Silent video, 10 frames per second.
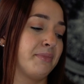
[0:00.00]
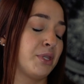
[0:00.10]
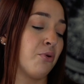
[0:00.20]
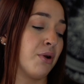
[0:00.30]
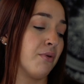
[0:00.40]

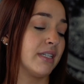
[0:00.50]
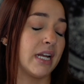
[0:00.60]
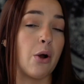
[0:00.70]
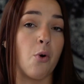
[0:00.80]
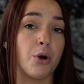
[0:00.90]
only reason
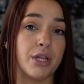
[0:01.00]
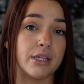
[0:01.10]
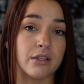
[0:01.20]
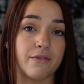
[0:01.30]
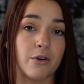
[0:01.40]
I ordered
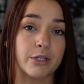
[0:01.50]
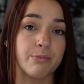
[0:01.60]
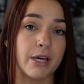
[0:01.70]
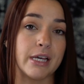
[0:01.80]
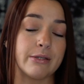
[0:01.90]
this in the first
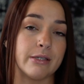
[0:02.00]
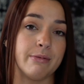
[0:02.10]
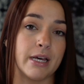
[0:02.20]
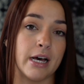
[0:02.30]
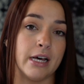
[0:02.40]
place was
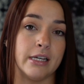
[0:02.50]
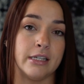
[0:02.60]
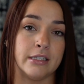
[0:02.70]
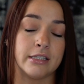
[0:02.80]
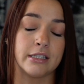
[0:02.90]

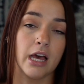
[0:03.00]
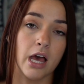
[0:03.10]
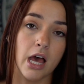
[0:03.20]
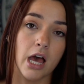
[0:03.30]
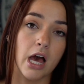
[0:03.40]
because
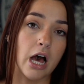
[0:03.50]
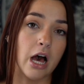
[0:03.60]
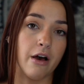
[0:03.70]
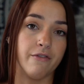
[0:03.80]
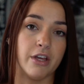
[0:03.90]

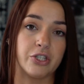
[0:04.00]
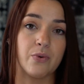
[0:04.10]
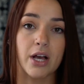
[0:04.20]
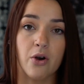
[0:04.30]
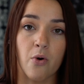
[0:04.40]
of the
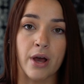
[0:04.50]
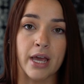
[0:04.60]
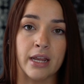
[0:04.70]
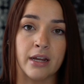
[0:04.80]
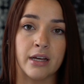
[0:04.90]
sweat
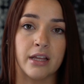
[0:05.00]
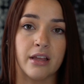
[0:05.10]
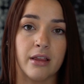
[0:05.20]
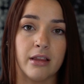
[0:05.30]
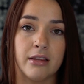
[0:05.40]
coin
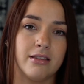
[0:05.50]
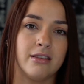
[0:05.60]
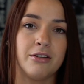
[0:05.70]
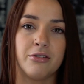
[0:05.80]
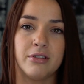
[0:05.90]

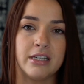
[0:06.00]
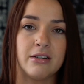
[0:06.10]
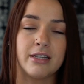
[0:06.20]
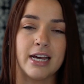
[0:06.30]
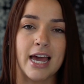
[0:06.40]
little
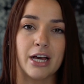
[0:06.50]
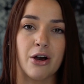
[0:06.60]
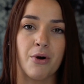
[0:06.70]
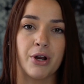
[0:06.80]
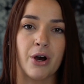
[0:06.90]
deal they had
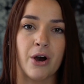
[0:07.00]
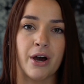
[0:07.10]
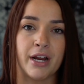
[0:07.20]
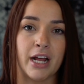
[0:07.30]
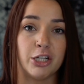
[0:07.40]
going
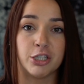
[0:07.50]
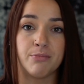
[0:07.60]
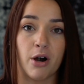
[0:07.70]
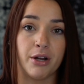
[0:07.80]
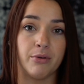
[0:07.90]
on, and I
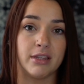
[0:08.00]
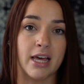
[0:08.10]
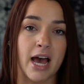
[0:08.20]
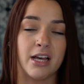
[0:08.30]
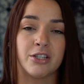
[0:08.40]
just bought it with
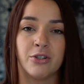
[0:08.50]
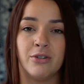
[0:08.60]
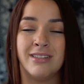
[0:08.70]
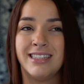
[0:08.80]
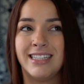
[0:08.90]
that.
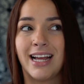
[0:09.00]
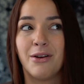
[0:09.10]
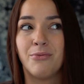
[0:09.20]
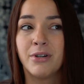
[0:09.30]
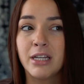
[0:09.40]
So did I
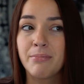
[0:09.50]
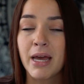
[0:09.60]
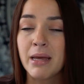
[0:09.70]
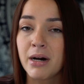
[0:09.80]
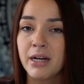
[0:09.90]
really
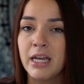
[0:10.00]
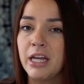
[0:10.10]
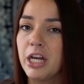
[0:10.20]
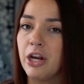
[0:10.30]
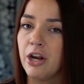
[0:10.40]
pay
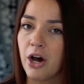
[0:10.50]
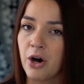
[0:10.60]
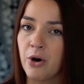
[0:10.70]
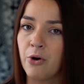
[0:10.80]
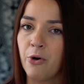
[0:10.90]
money?
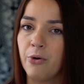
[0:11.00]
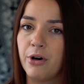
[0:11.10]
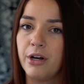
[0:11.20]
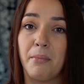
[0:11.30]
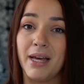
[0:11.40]
No.
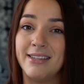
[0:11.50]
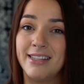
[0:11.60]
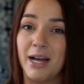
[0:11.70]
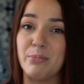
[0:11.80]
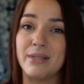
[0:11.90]
My
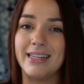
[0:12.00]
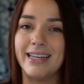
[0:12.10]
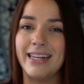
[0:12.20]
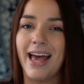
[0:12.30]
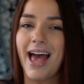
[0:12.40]
steps did.